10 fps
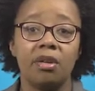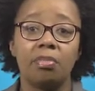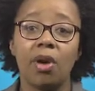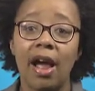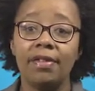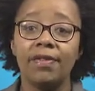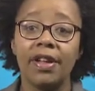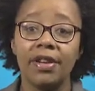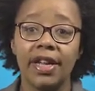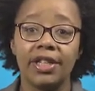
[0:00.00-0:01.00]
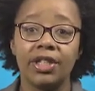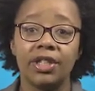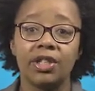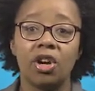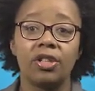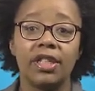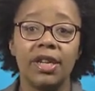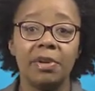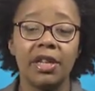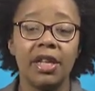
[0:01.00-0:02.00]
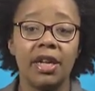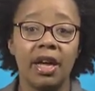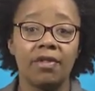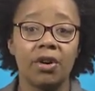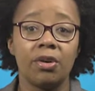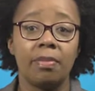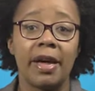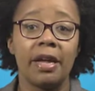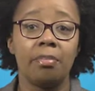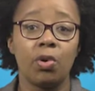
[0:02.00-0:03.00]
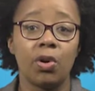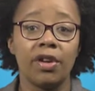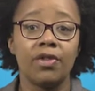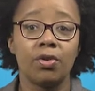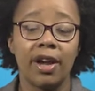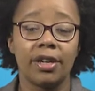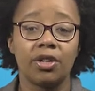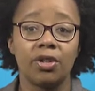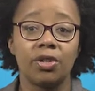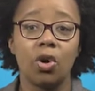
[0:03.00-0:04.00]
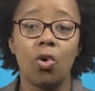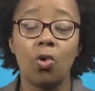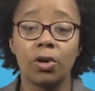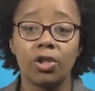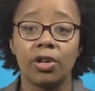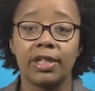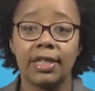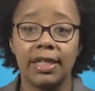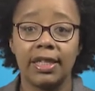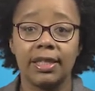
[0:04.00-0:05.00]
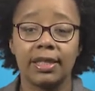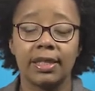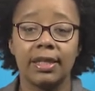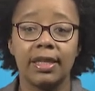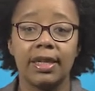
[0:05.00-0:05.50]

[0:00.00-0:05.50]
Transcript: Private foundations are typically governed by a board of directors or trustees.